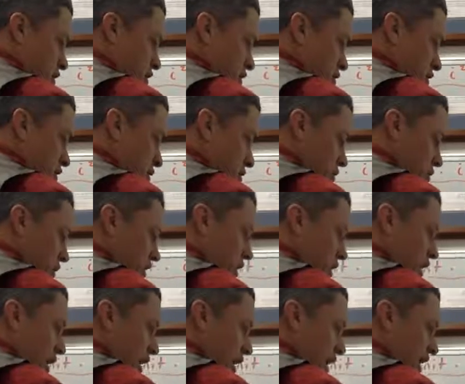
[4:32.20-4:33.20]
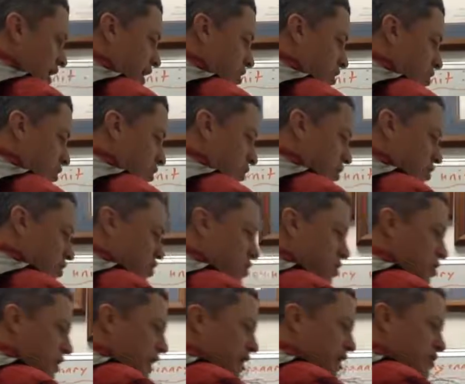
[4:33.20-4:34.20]
So I to the
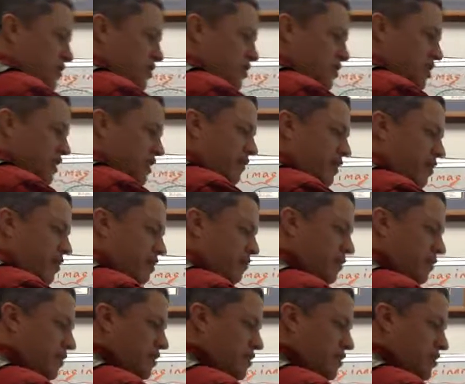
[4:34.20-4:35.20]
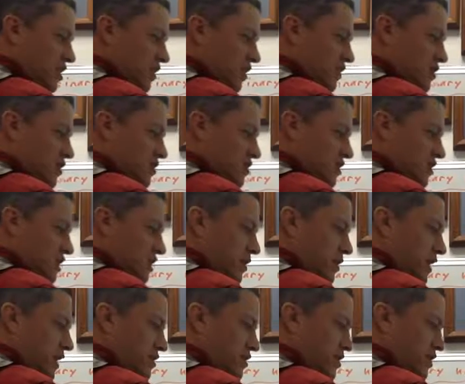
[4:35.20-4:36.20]
2,757 is the same
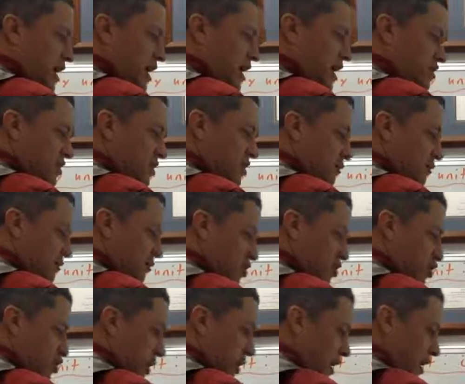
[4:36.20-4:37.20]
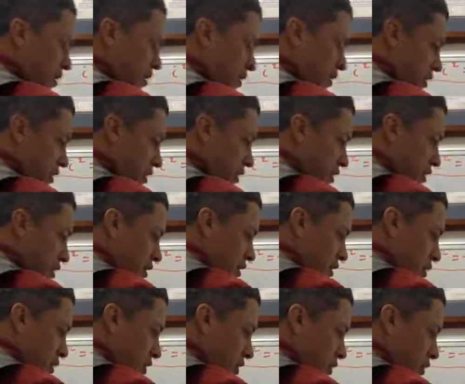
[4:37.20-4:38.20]
thing as I to the first power,
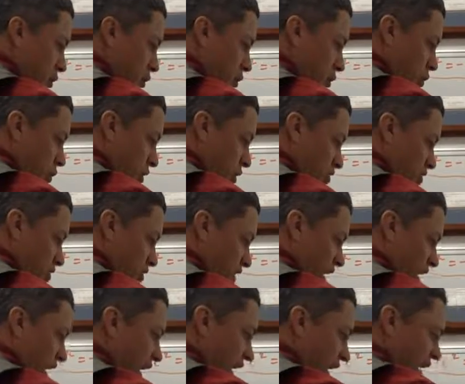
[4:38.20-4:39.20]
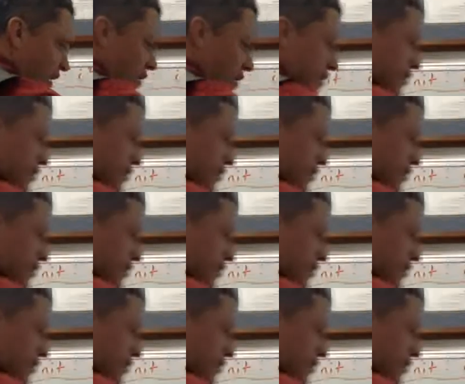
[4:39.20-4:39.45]
or just I.